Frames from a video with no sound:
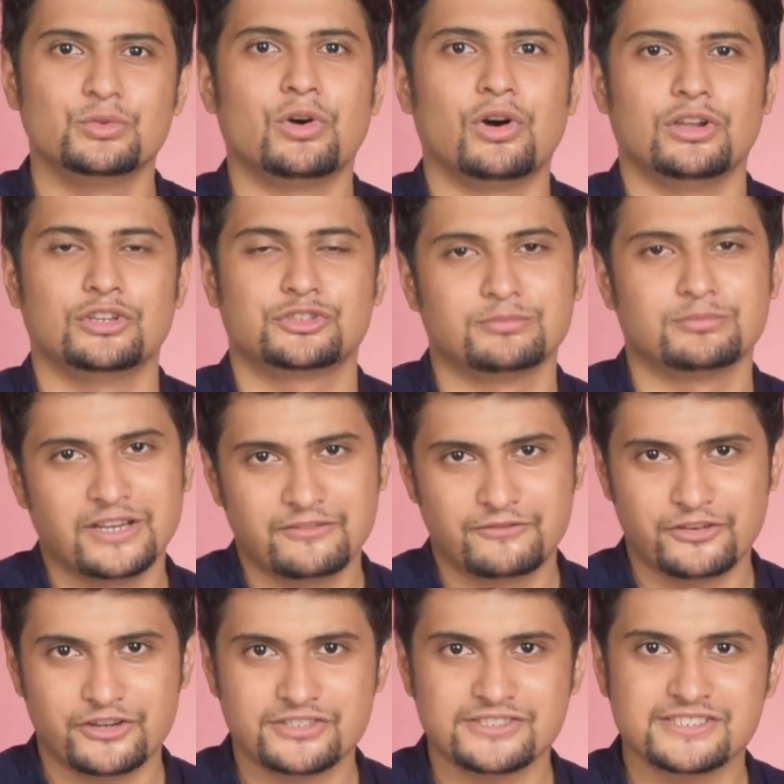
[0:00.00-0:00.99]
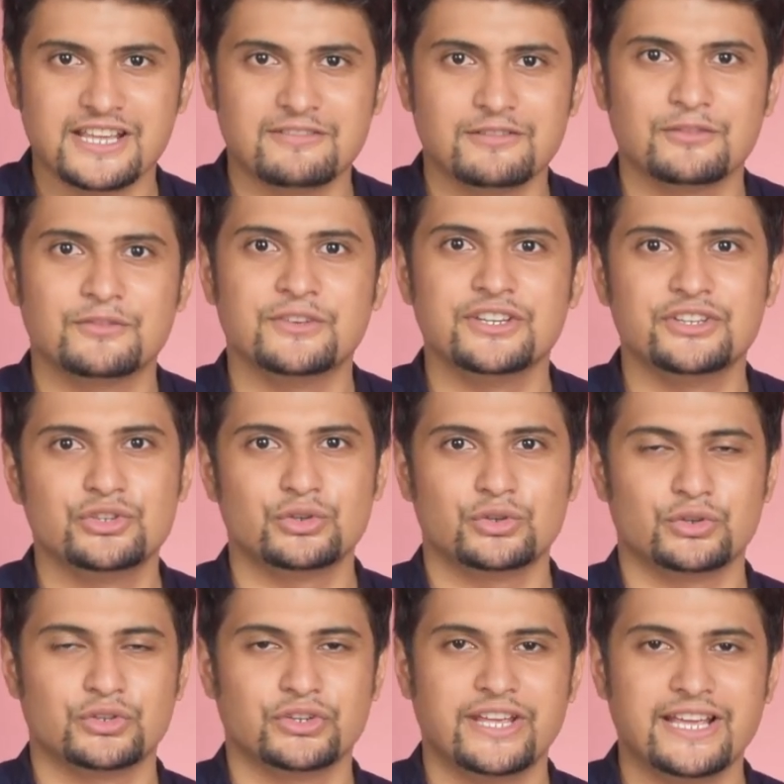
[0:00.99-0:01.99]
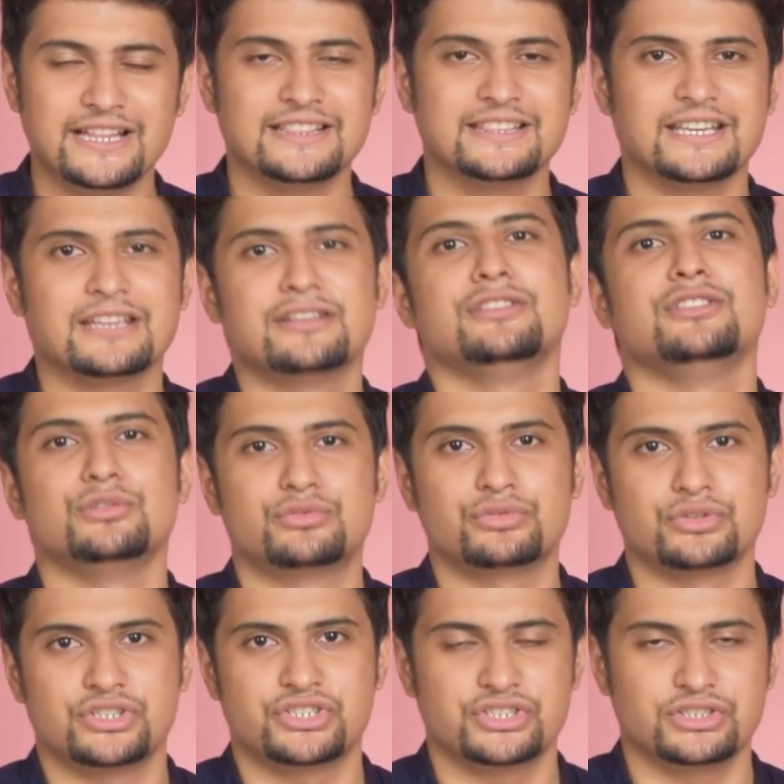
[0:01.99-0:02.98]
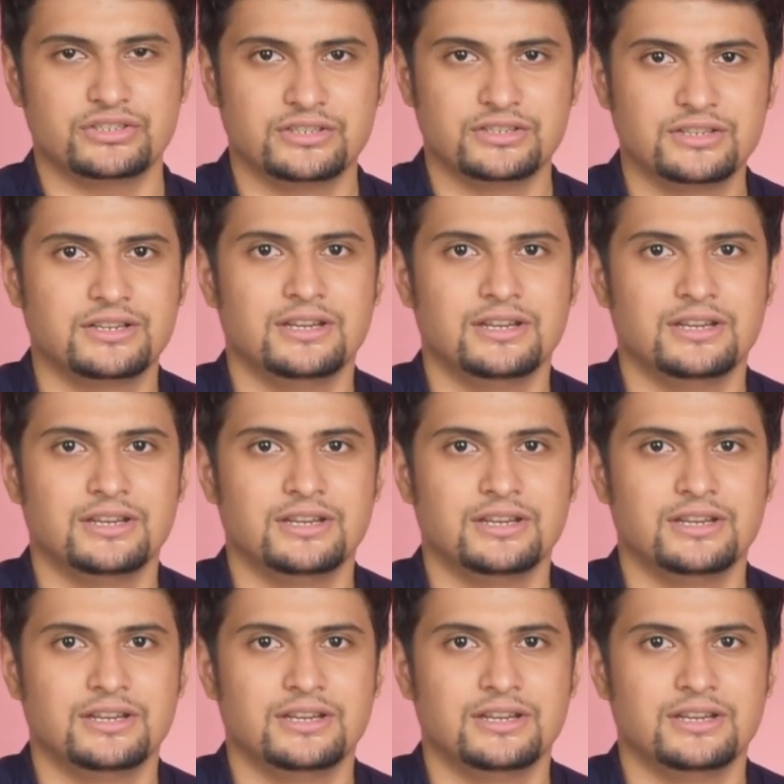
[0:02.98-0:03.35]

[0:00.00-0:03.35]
all to my first ever video on health and nutrition.